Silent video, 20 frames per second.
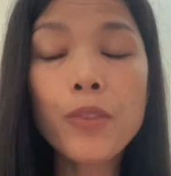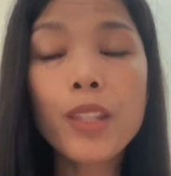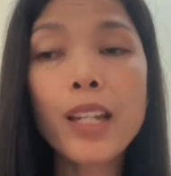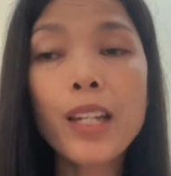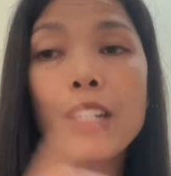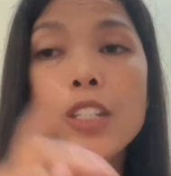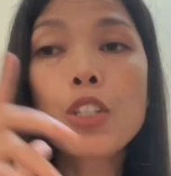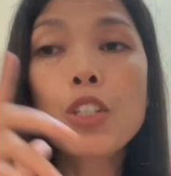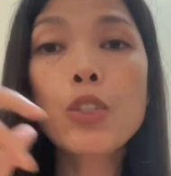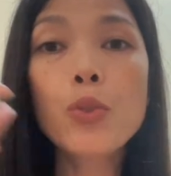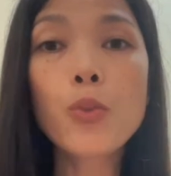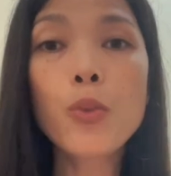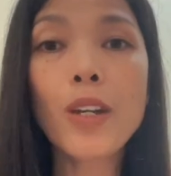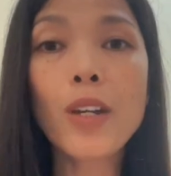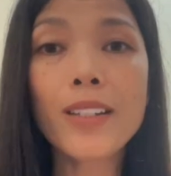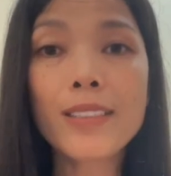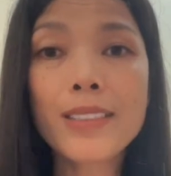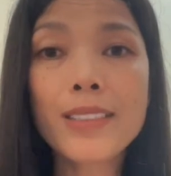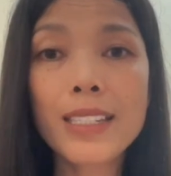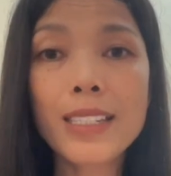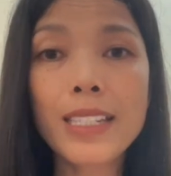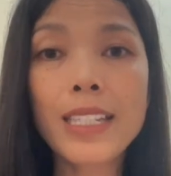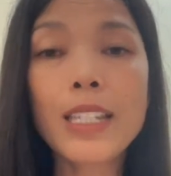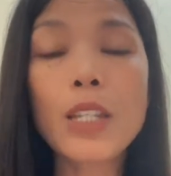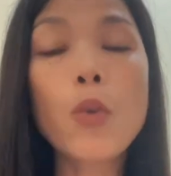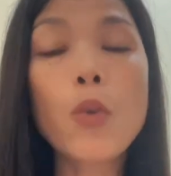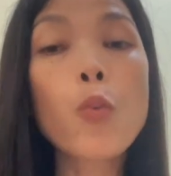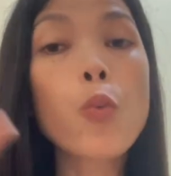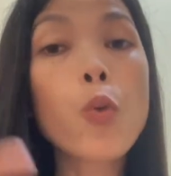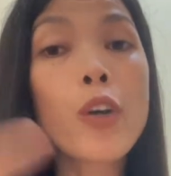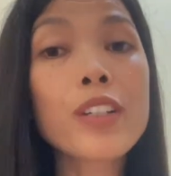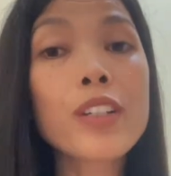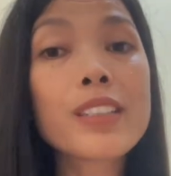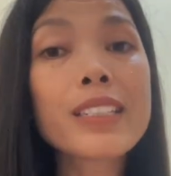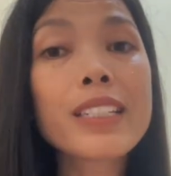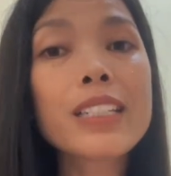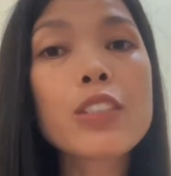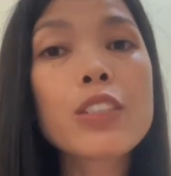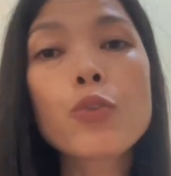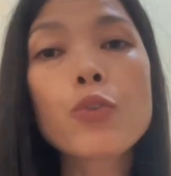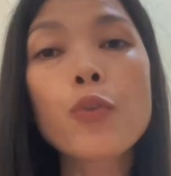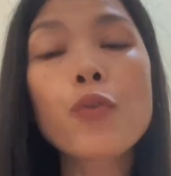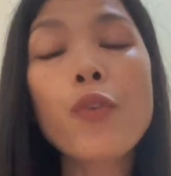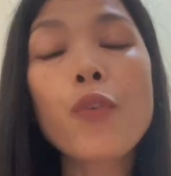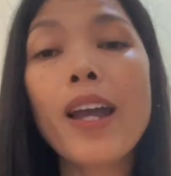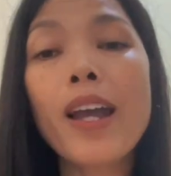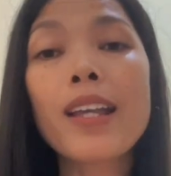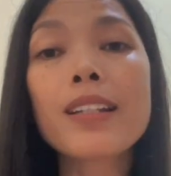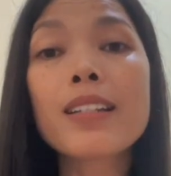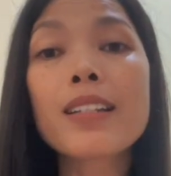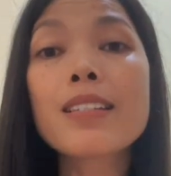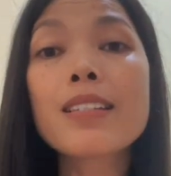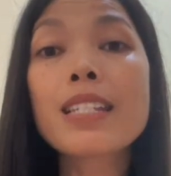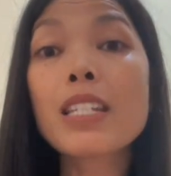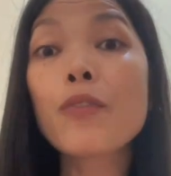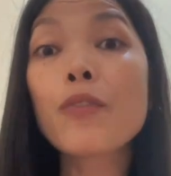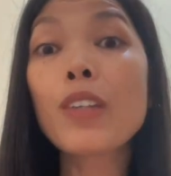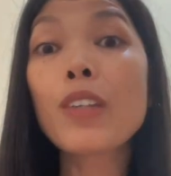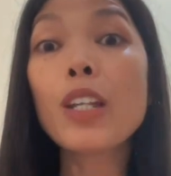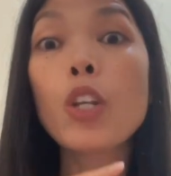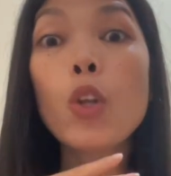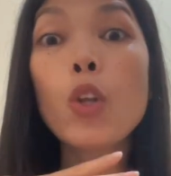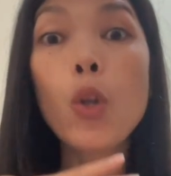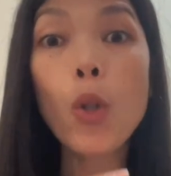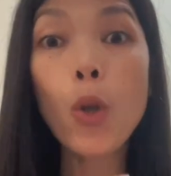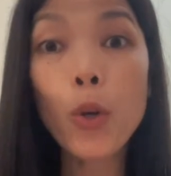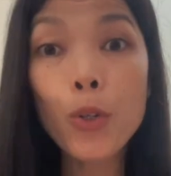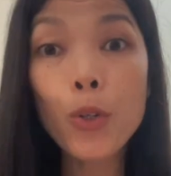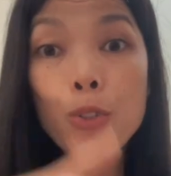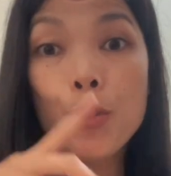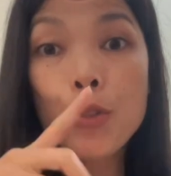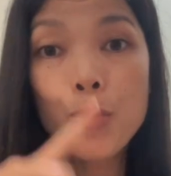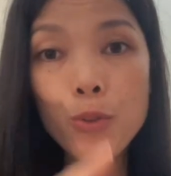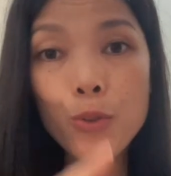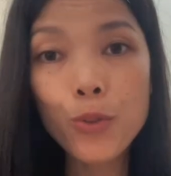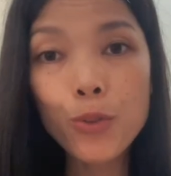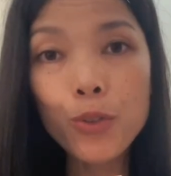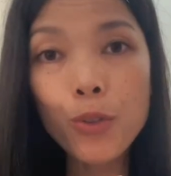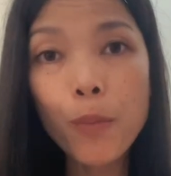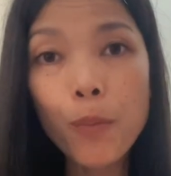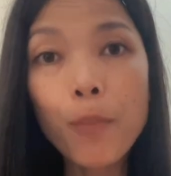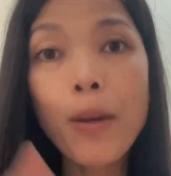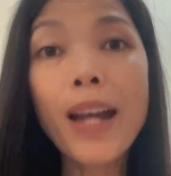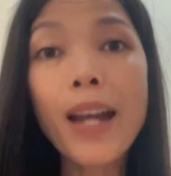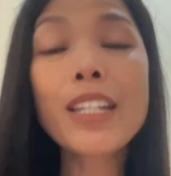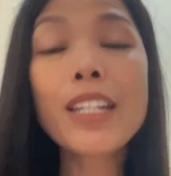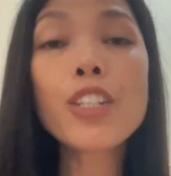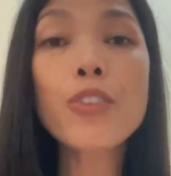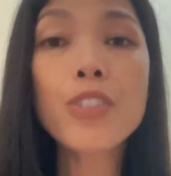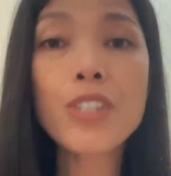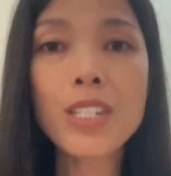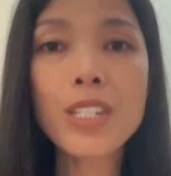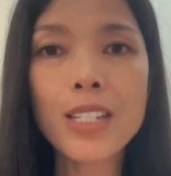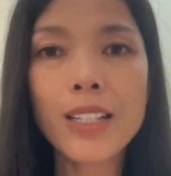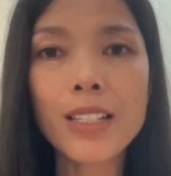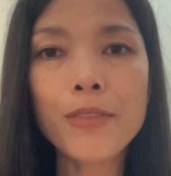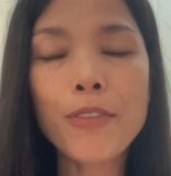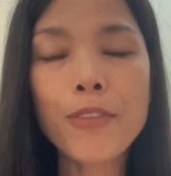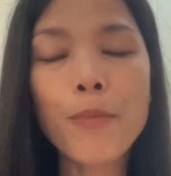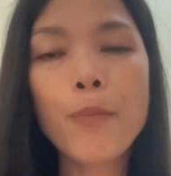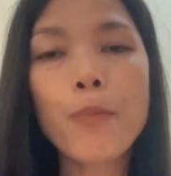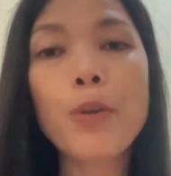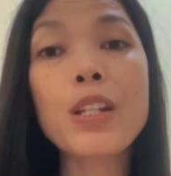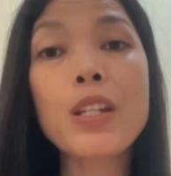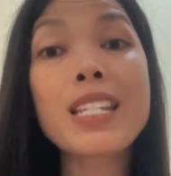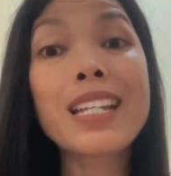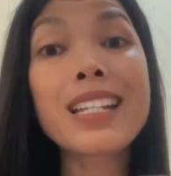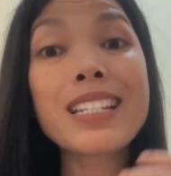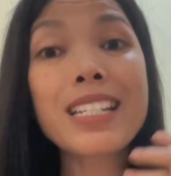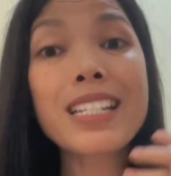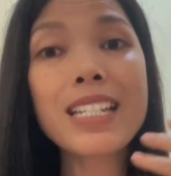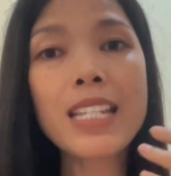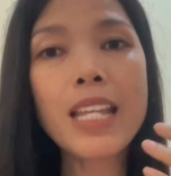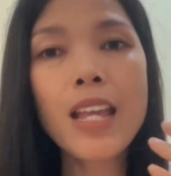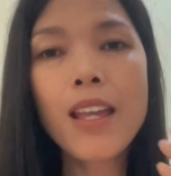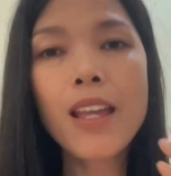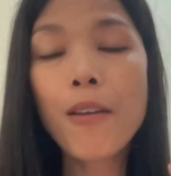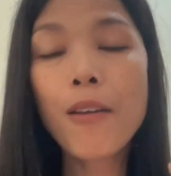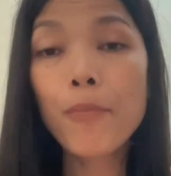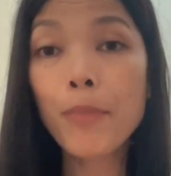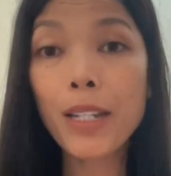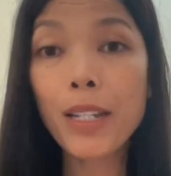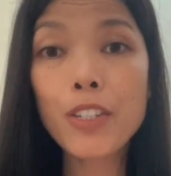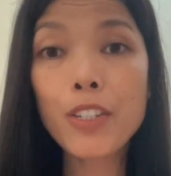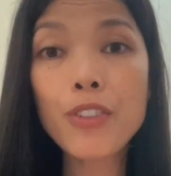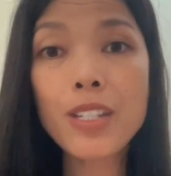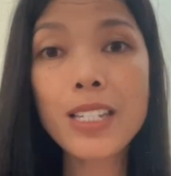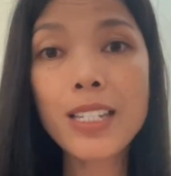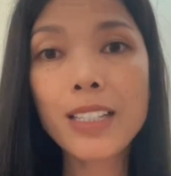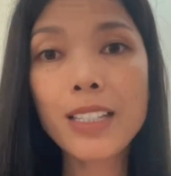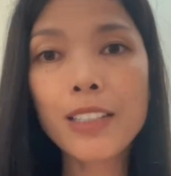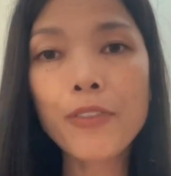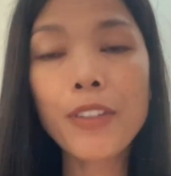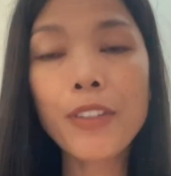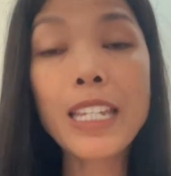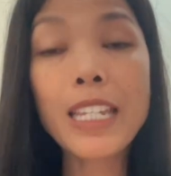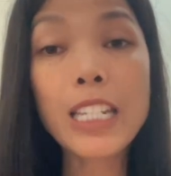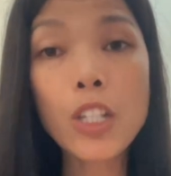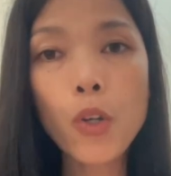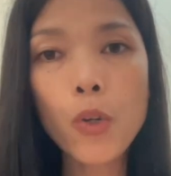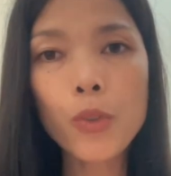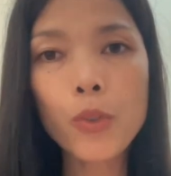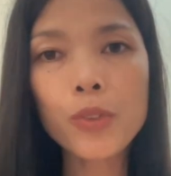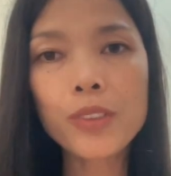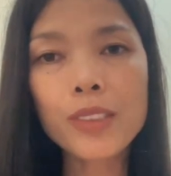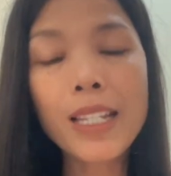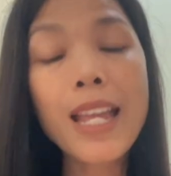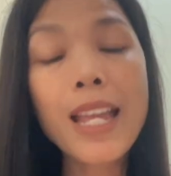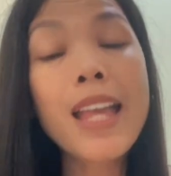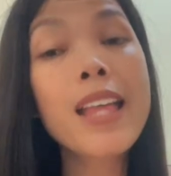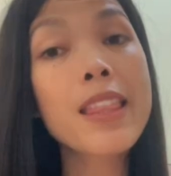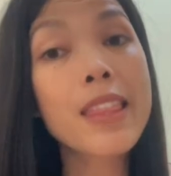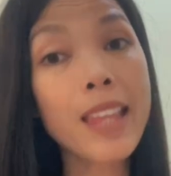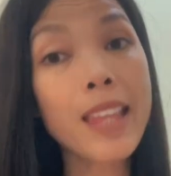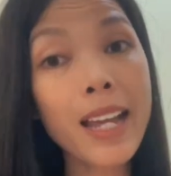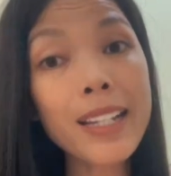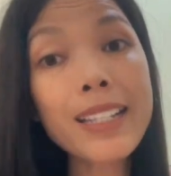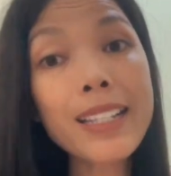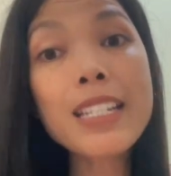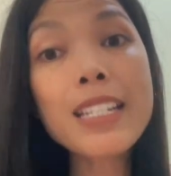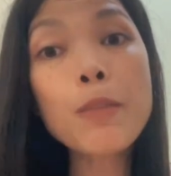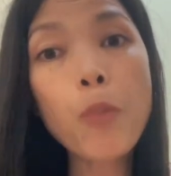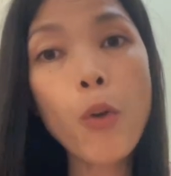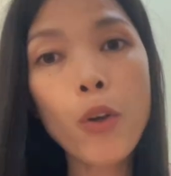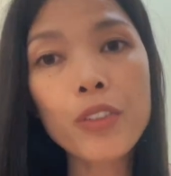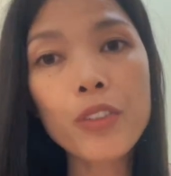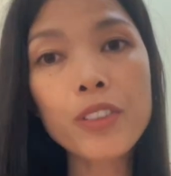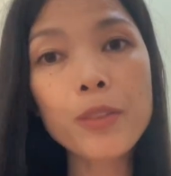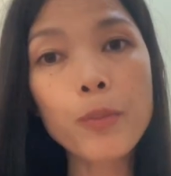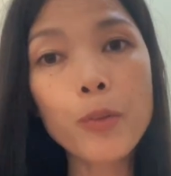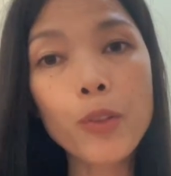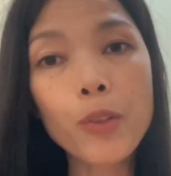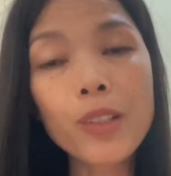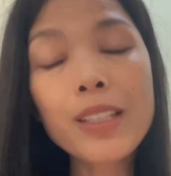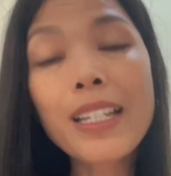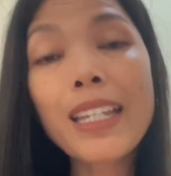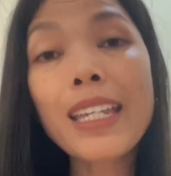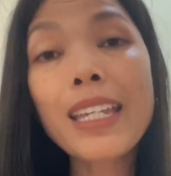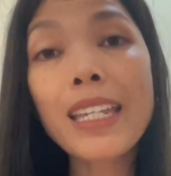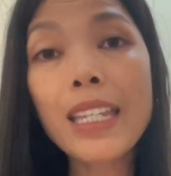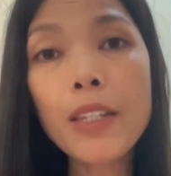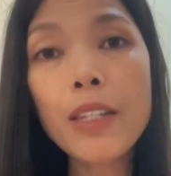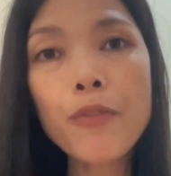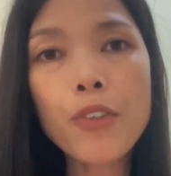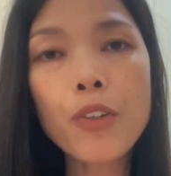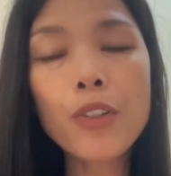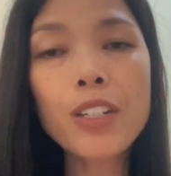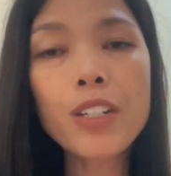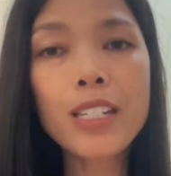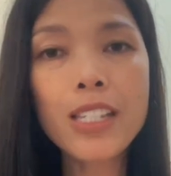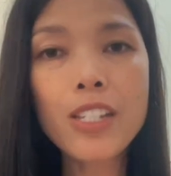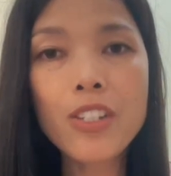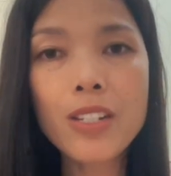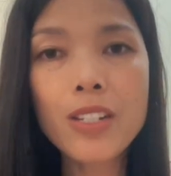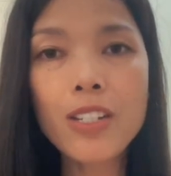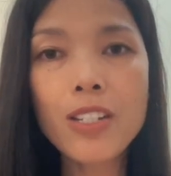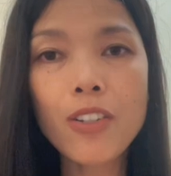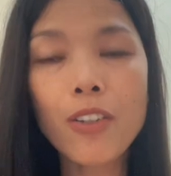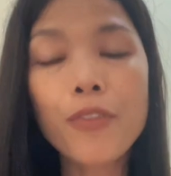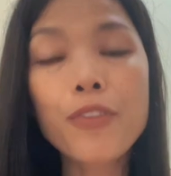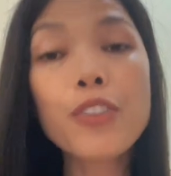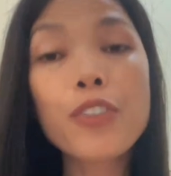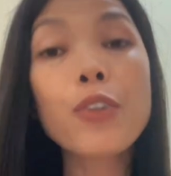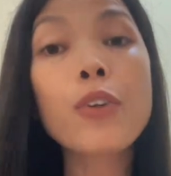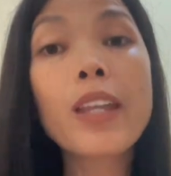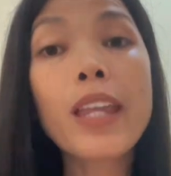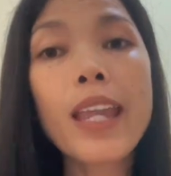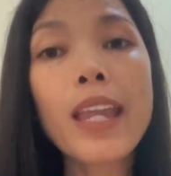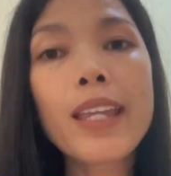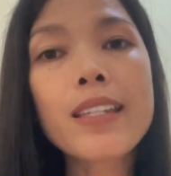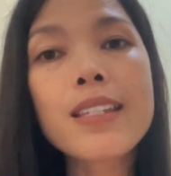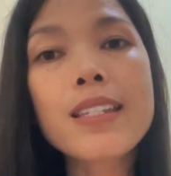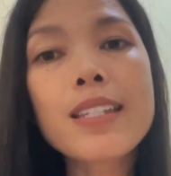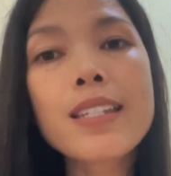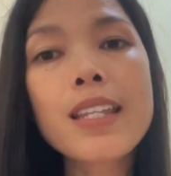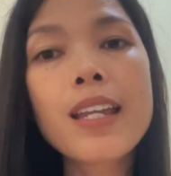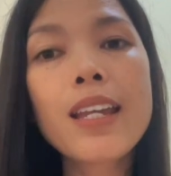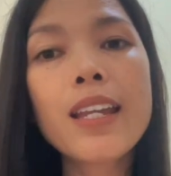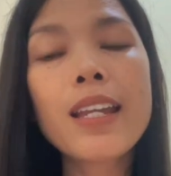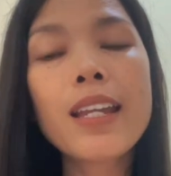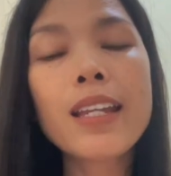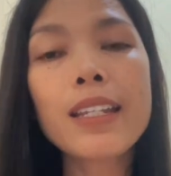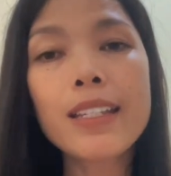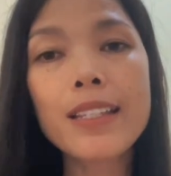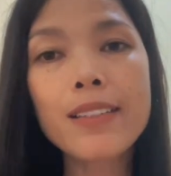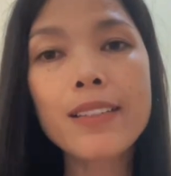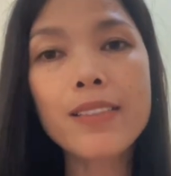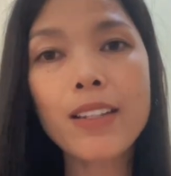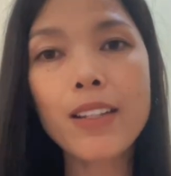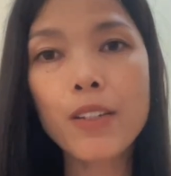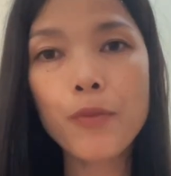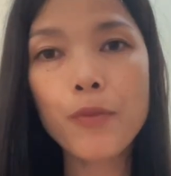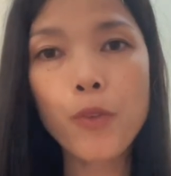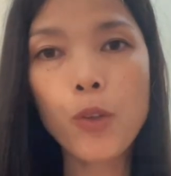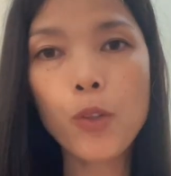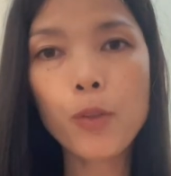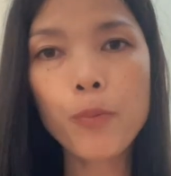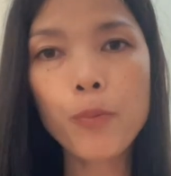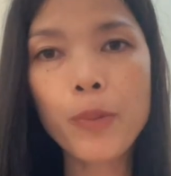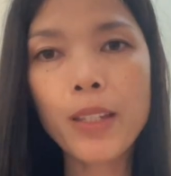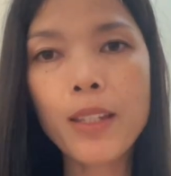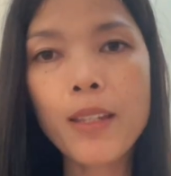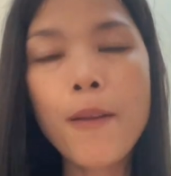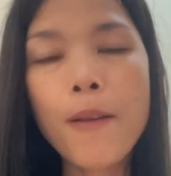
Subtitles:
that you are wanting to file civil lawsuit by yourself, present it by yourself in court. That is possible if conditions of your case is revolving